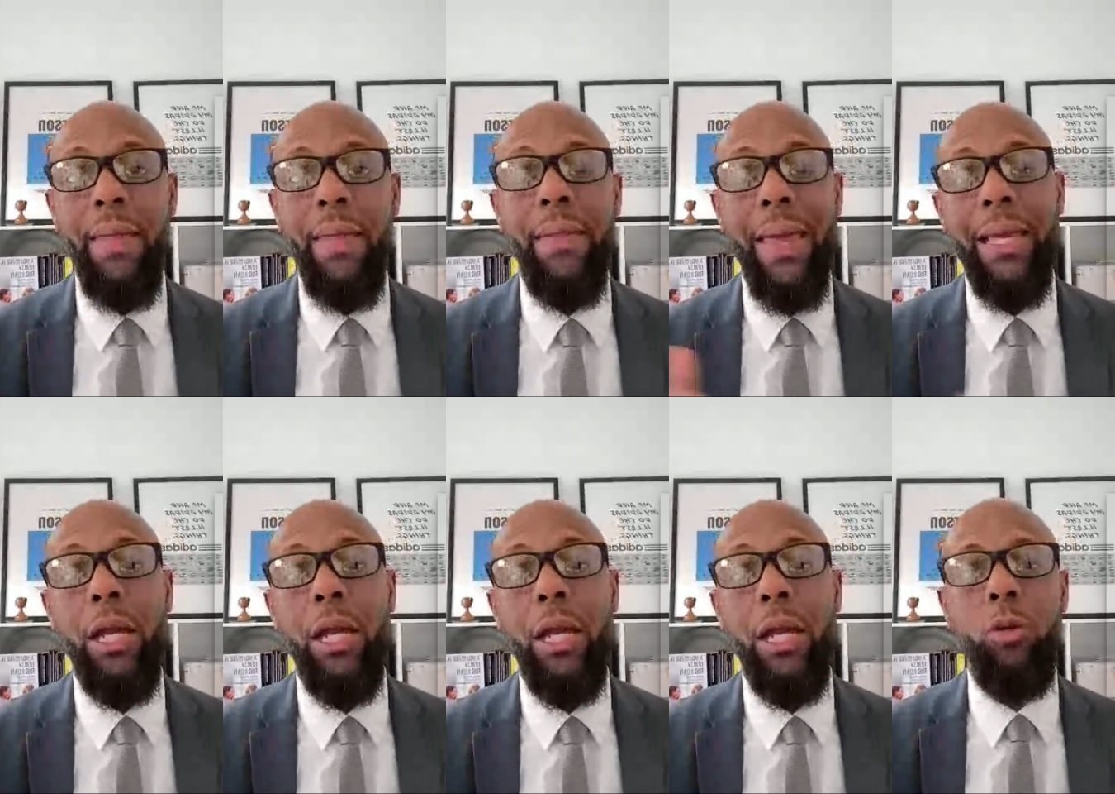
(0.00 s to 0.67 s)
that they
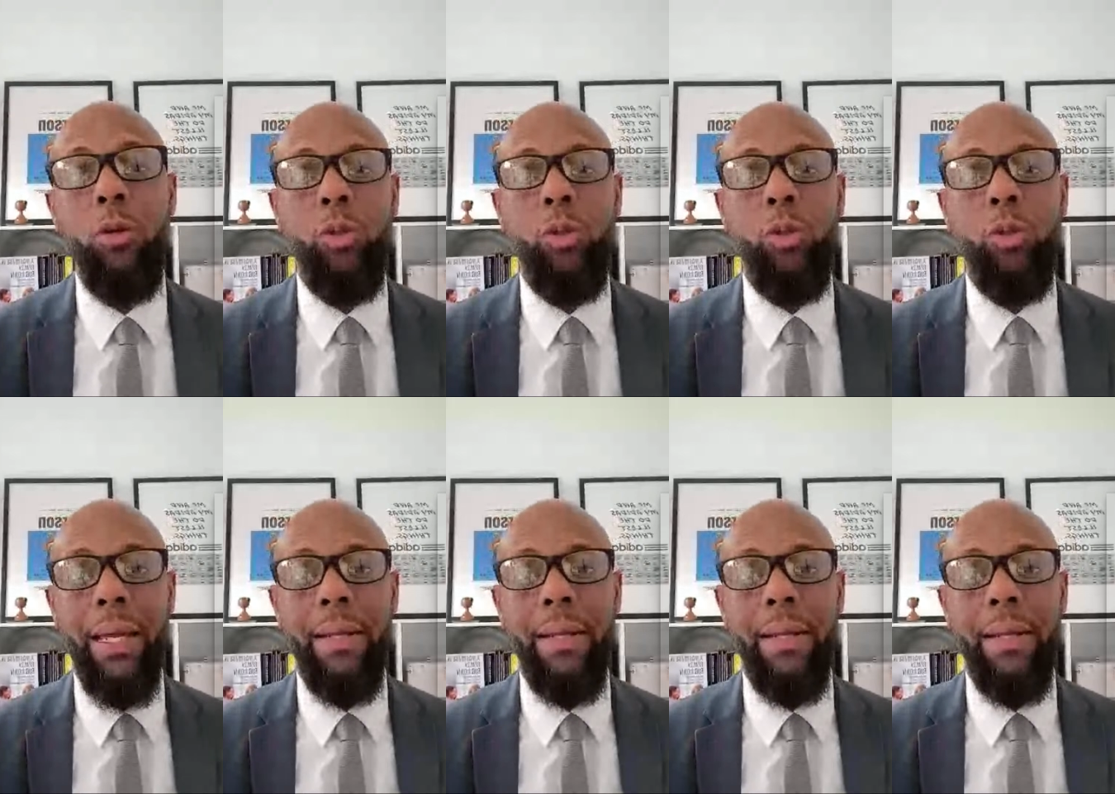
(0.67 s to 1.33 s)
can go to a
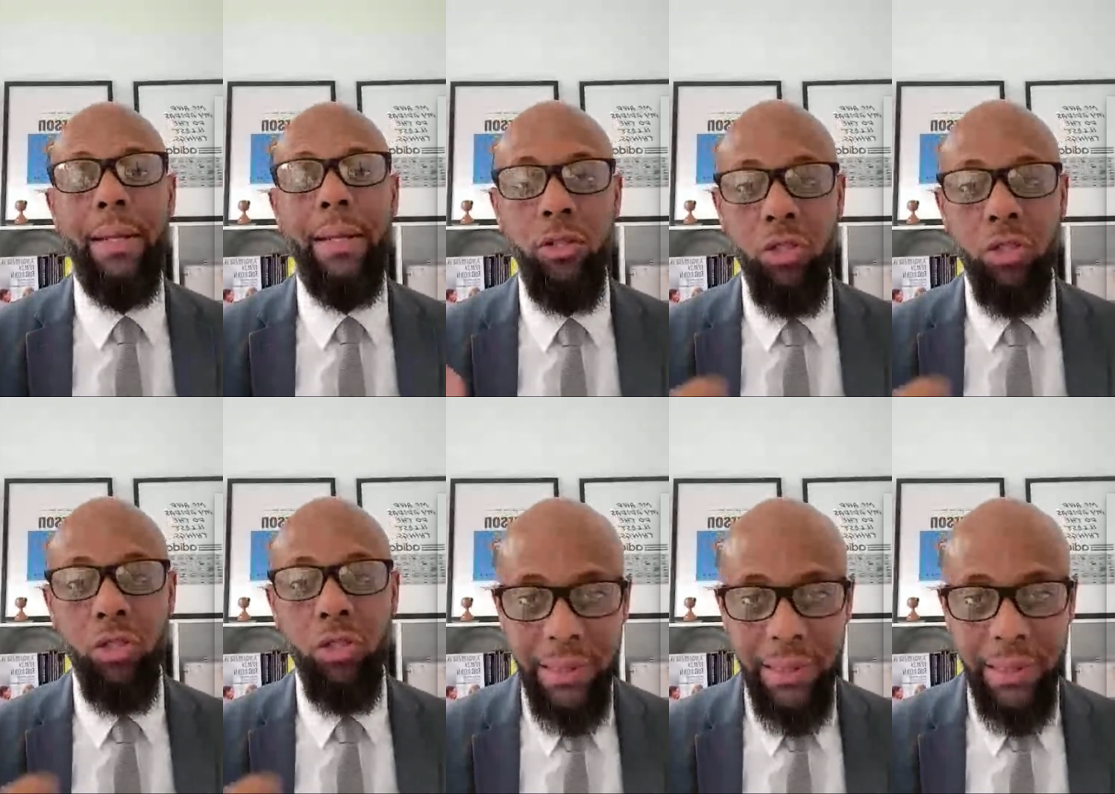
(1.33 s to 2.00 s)
lender that
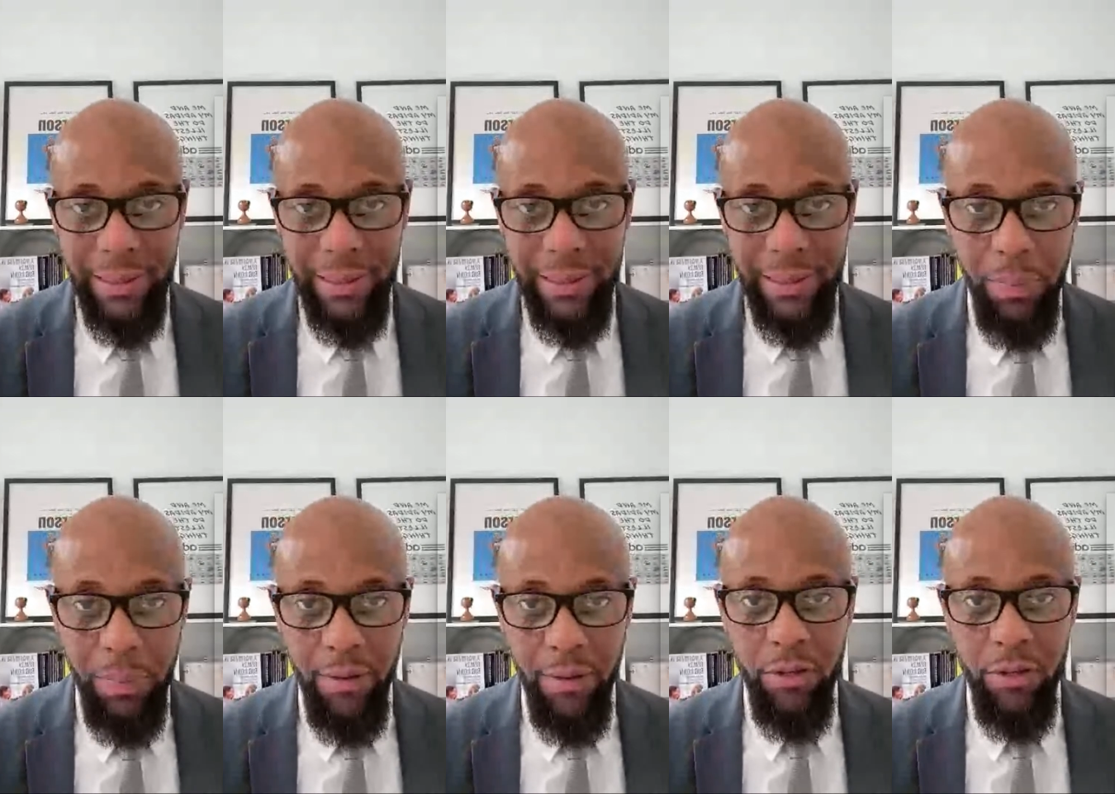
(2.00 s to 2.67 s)
does
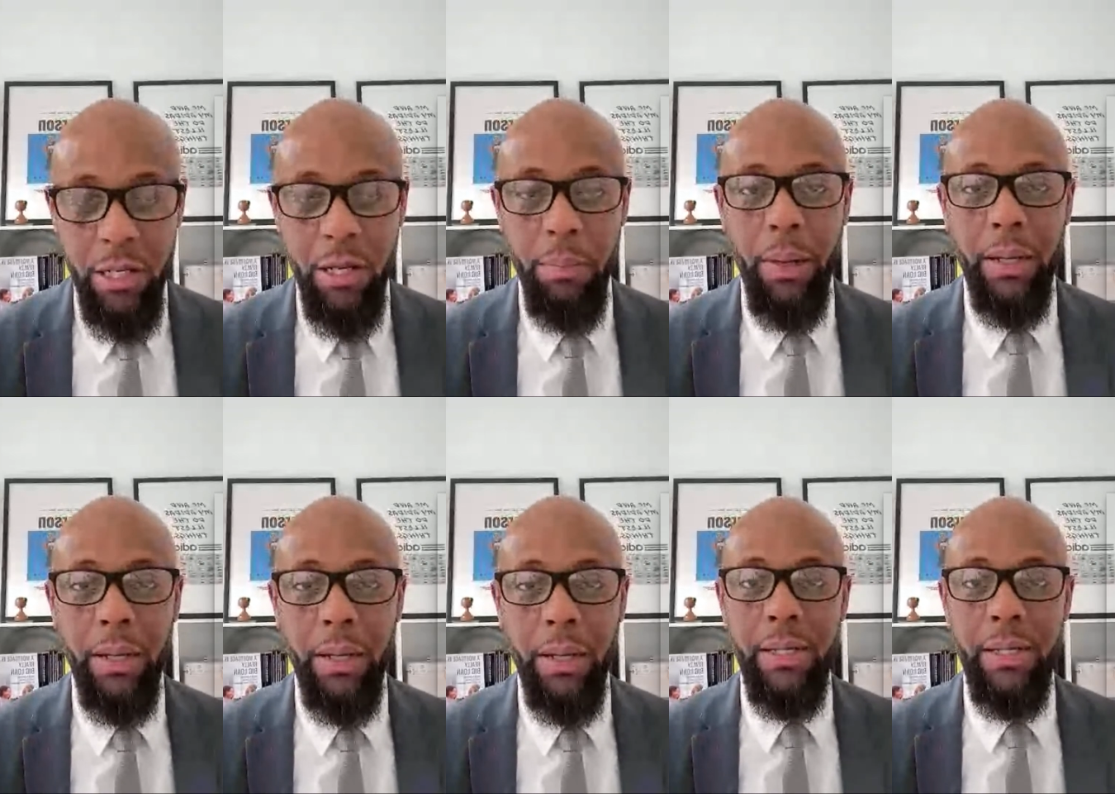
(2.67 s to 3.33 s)
accept gifted
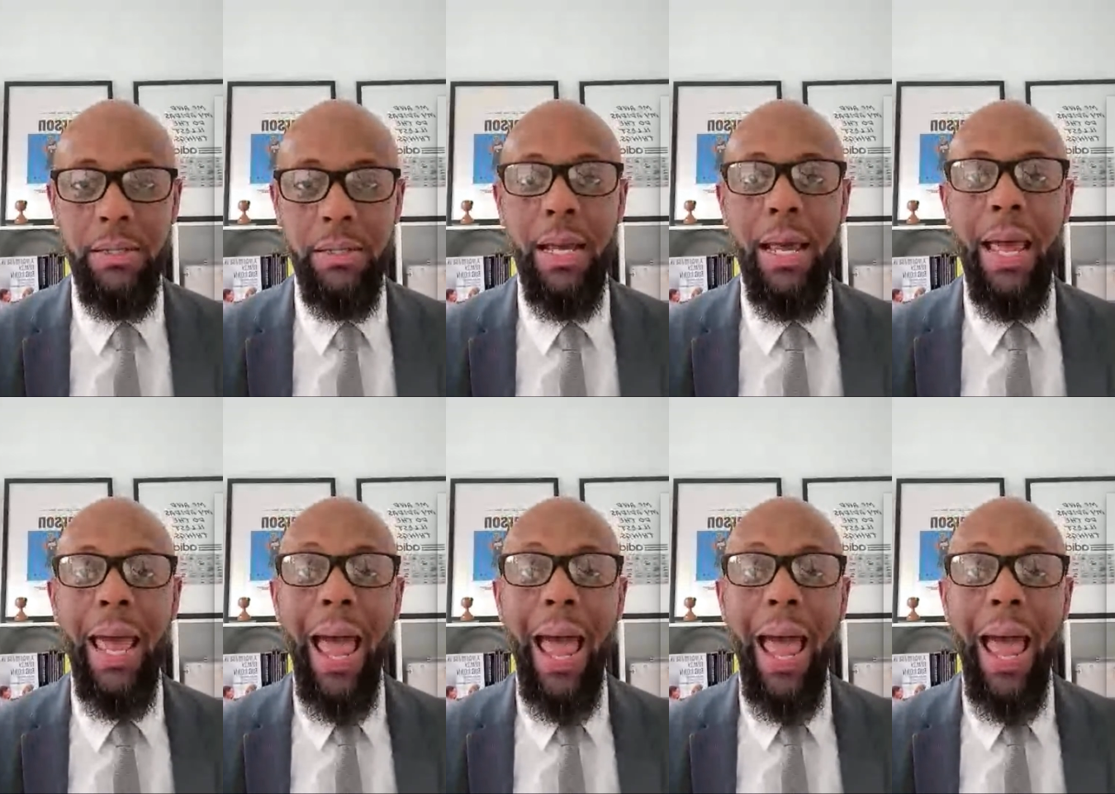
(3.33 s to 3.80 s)
deposits,